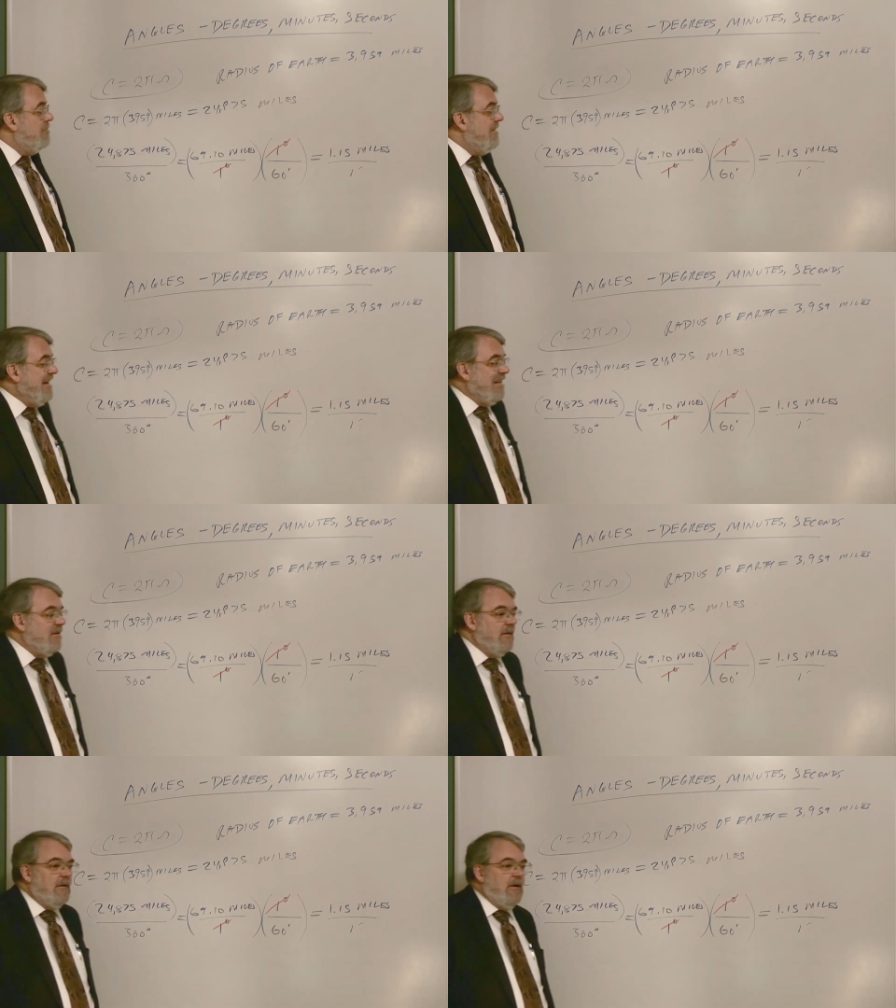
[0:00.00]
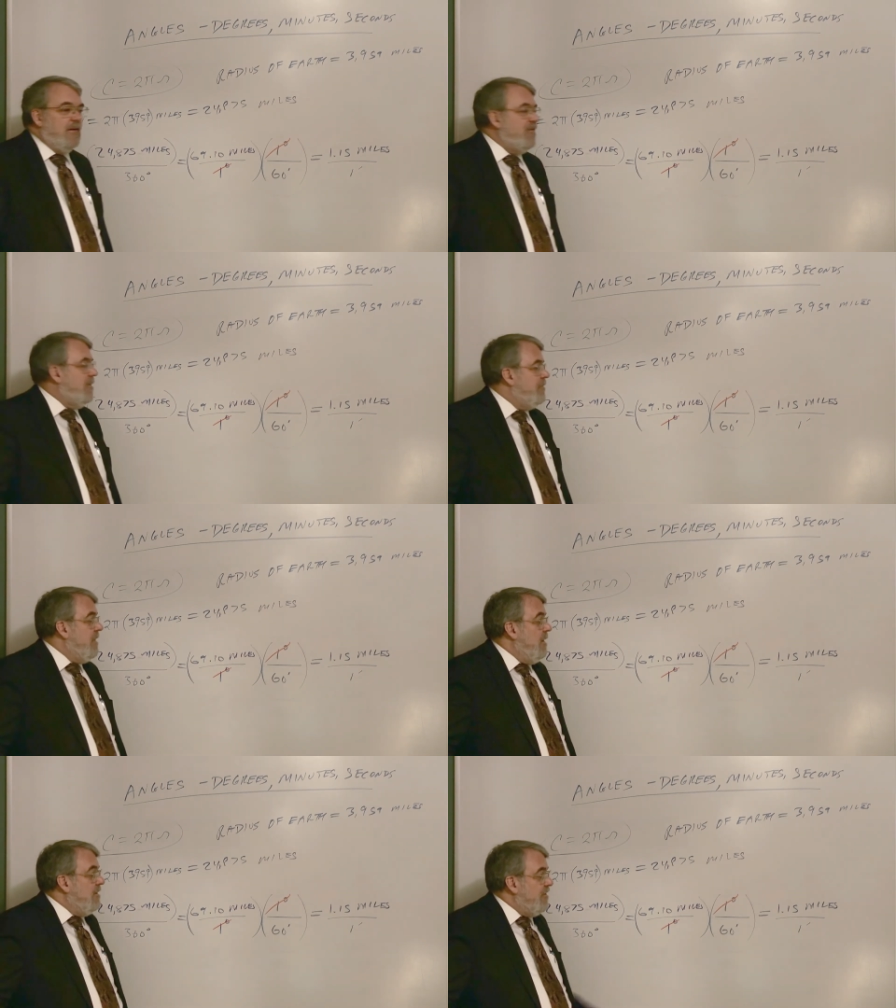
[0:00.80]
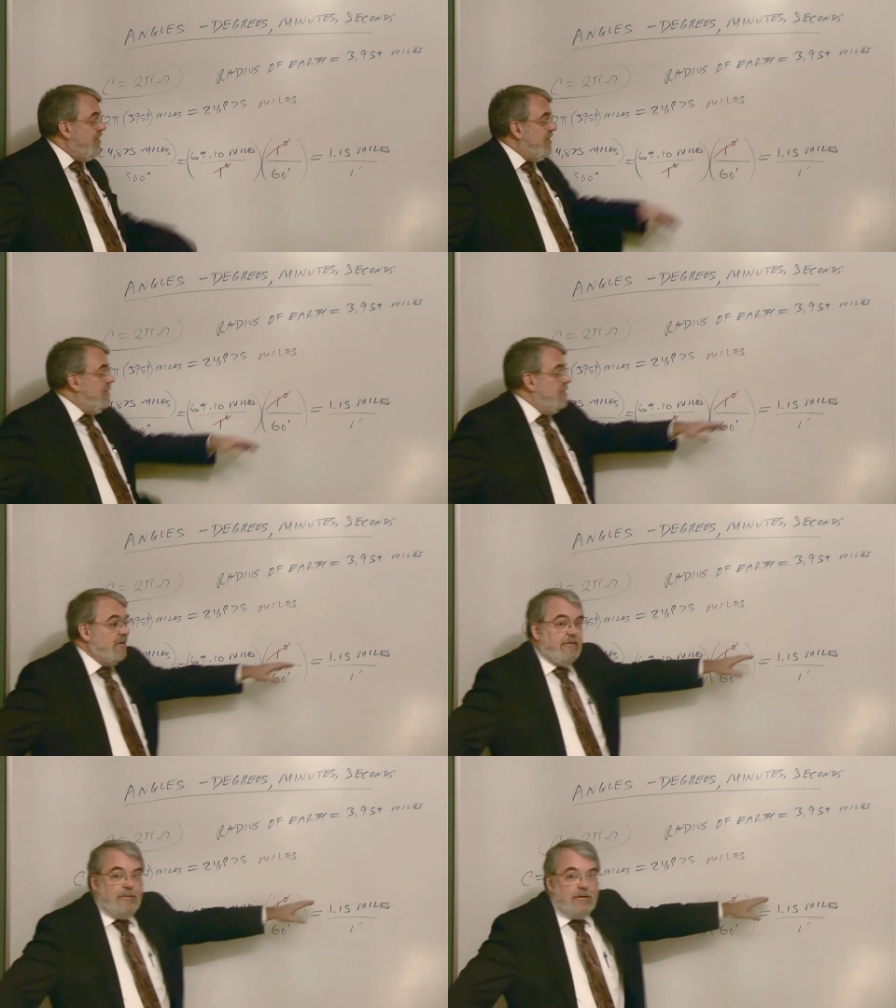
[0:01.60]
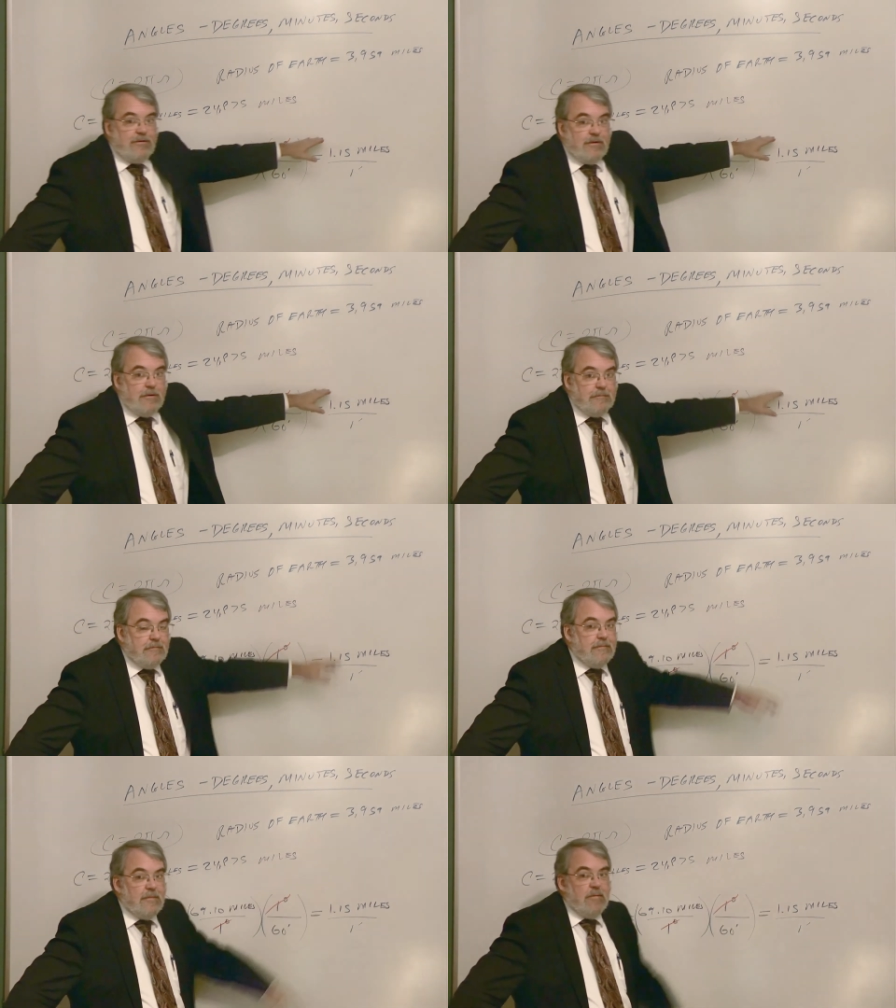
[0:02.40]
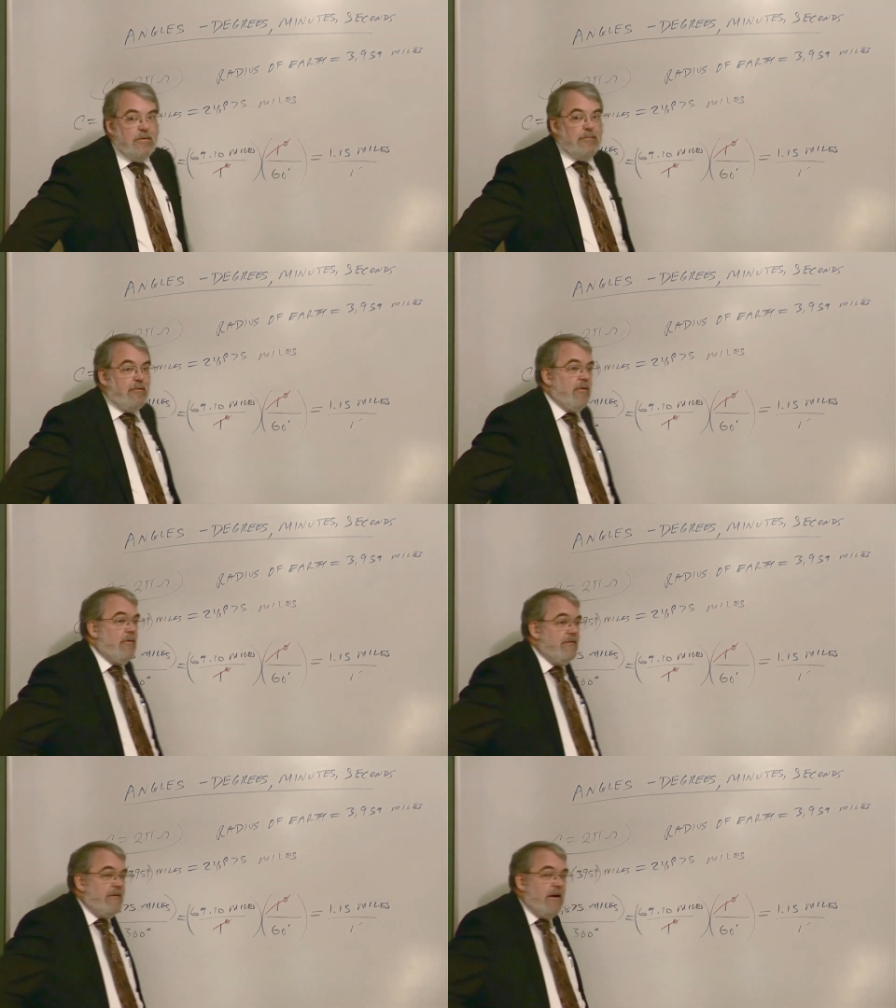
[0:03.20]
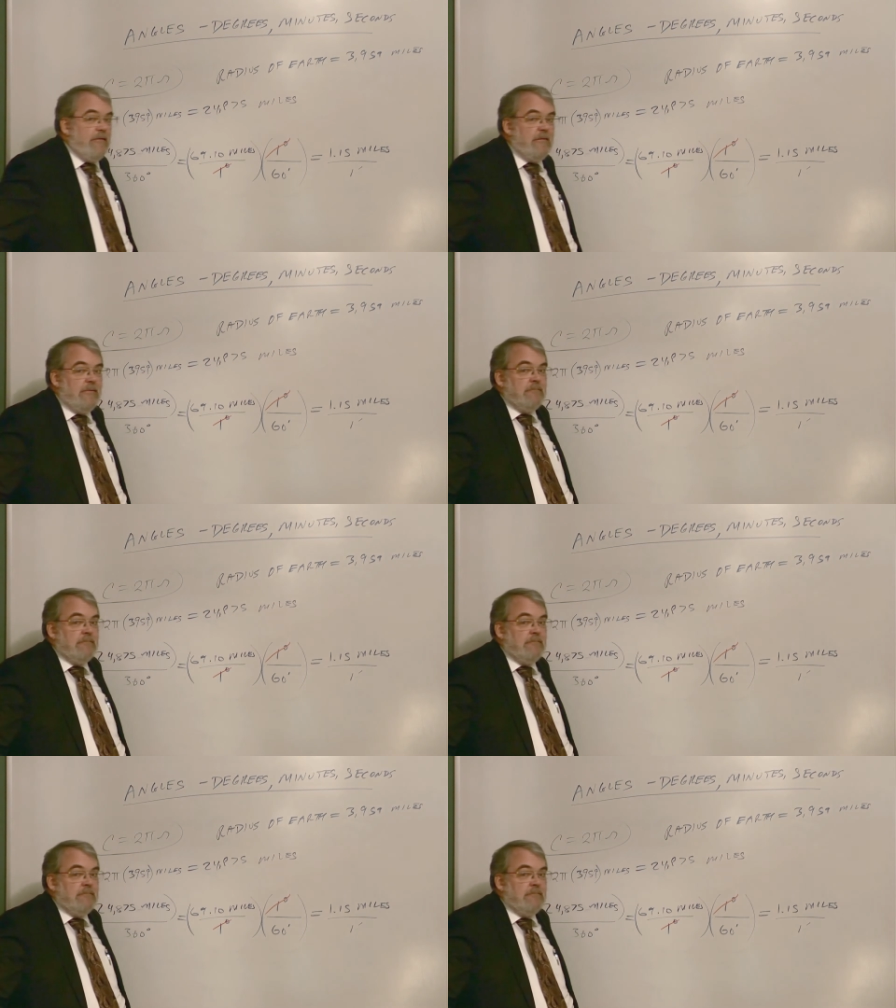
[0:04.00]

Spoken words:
minute. All right. So does this number look familiar to you? 1.15.